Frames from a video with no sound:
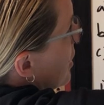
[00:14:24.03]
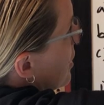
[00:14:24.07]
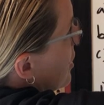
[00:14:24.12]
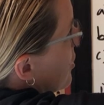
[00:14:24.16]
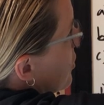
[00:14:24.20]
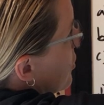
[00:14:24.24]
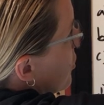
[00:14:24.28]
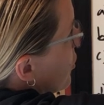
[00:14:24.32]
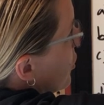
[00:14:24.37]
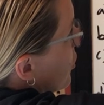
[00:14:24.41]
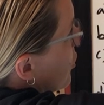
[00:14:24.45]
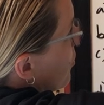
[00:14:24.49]

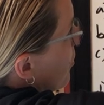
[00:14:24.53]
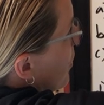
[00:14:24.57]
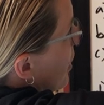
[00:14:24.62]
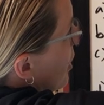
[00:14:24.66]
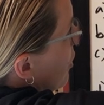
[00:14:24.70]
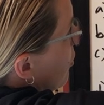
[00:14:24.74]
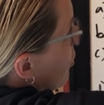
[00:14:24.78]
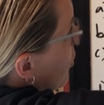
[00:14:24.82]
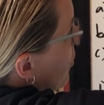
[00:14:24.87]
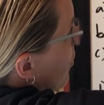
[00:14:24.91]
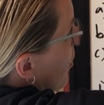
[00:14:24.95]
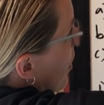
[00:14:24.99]
So you may
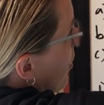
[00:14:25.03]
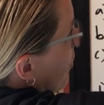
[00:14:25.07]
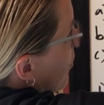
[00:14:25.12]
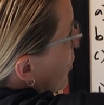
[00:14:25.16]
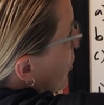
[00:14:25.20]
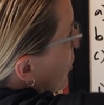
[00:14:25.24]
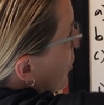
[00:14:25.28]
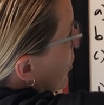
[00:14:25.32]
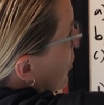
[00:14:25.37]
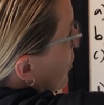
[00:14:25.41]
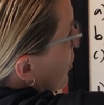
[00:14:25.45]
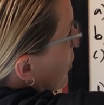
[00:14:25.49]

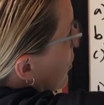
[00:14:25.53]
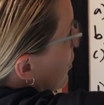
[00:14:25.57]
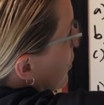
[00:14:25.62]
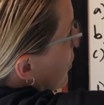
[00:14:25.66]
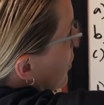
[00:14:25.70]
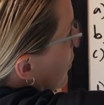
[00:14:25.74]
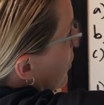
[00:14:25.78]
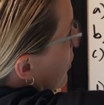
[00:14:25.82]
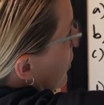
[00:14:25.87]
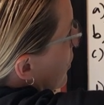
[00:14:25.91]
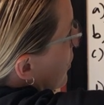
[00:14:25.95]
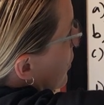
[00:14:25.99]
remember
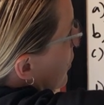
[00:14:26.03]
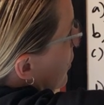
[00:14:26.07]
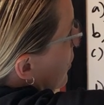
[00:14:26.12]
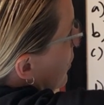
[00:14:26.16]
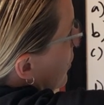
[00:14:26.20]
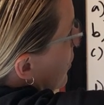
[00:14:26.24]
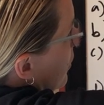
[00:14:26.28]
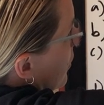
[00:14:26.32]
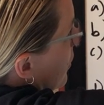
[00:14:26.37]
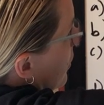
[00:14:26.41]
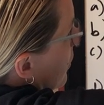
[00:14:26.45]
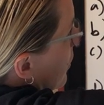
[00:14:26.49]

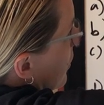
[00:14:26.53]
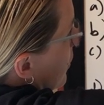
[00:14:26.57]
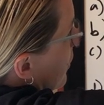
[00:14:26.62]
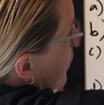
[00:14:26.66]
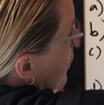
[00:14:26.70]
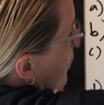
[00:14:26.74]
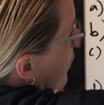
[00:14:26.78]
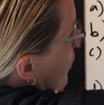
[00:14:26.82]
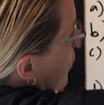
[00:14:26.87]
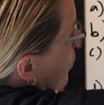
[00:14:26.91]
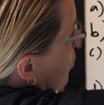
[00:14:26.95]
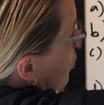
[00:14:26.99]

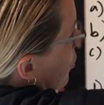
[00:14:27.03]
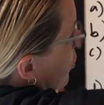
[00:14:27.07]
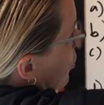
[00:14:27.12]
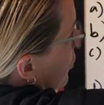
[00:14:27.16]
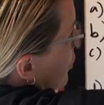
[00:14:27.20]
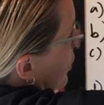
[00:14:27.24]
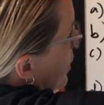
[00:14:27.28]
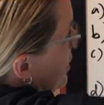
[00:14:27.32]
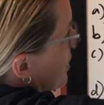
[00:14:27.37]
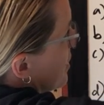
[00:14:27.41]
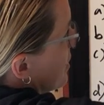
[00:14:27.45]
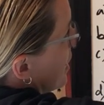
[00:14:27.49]
the rule
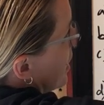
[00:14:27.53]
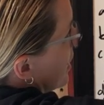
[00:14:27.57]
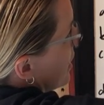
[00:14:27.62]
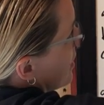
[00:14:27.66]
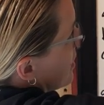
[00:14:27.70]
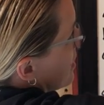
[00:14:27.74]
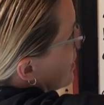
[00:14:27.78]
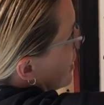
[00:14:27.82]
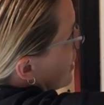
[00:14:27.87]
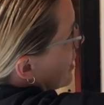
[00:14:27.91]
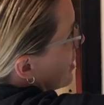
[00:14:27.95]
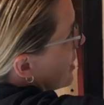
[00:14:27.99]
that said
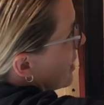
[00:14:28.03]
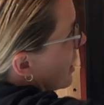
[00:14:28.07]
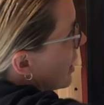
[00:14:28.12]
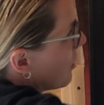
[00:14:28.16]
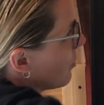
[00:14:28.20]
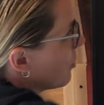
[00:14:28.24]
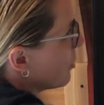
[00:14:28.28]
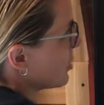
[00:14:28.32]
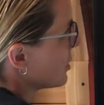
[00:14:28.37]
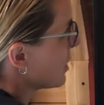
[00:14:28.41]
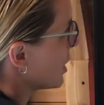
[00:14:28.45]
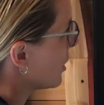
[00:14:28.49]

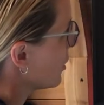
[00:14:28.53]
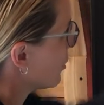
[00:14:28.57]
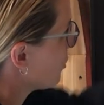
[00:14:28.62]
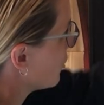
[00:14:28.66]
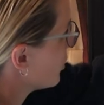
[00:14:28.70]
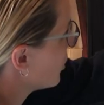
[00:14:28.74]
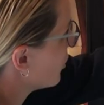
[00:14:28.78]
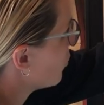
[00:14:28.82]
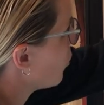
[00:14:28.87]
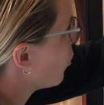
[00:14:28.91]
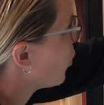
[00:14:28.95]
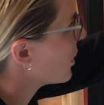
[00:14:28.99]
68% are
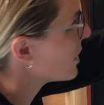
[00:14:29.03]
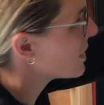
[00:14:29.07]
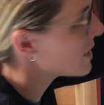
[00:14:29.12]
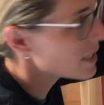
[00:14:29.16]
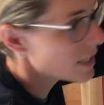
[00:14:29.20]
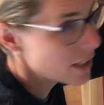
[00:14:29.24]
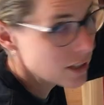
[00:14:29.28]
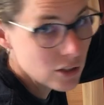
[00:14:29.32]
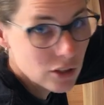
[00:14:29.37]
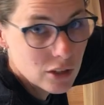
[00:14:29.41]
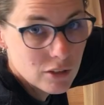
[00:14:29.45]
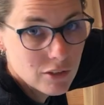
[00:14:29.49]
within 1
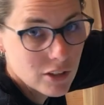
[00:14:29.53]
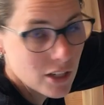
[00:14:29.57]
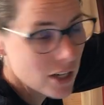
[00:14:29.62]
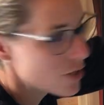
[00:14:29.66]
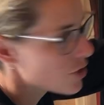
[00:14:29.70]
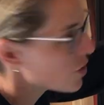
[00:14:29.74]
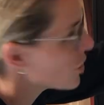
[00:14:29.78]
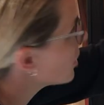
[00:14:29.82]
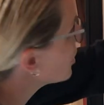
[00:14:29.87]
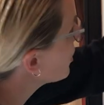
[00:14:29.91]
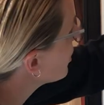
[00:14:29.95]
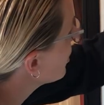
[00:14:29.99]
standard
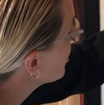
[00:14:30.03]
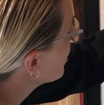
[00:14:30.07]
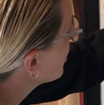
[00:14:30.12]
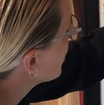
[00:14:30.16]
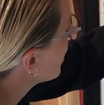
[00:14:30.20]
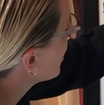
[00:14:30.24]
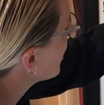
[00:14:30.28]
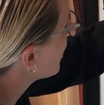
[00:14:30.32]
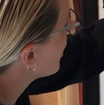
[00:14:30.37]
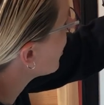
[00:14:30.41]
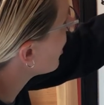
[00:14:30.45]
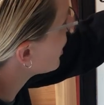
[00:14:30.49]
deviation,
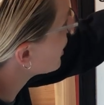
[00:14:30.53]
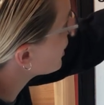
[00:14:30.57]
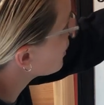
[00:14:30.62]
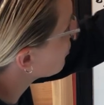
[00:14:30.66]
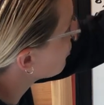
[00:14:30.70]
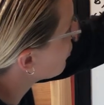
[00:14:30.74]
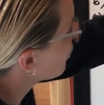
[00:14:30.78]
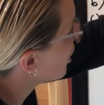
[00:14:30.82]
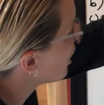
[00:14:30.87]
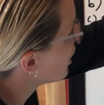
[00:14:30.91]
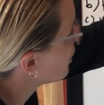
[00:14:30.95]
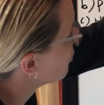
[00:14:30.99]

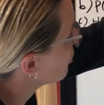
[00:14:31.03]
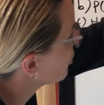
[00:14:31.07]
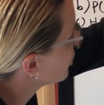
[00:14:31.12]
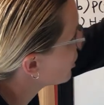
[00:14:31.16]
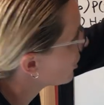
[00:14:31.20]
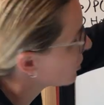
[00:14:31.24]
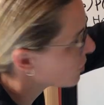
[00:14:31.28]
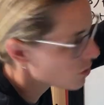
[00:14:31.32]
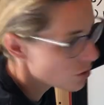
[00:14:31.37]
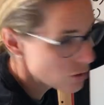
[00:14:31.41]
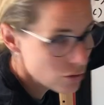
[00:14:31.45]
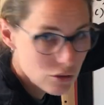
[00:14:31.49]
95
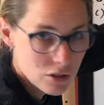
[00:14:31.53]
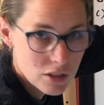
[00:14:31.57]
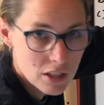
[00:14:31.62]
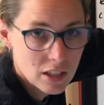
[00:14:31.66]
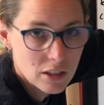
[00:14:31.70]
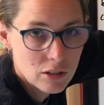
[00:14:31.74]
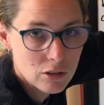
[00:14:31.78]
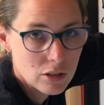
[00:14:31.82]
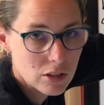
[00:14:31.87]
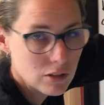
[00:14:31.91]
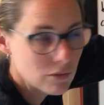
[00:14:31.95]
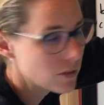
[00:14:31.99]
within 2
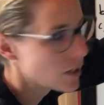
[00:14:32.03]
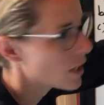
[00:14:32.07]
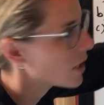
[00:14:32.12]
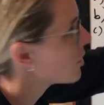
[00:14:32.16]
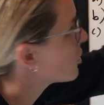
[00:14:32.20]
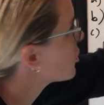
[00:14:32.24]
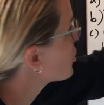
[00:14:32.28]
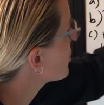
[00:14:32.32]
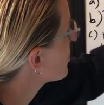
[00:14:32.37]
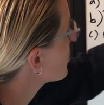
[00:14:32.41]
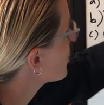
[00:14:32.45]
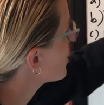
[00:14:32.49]
standard
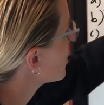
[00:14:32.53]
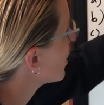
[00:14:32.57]
deviations,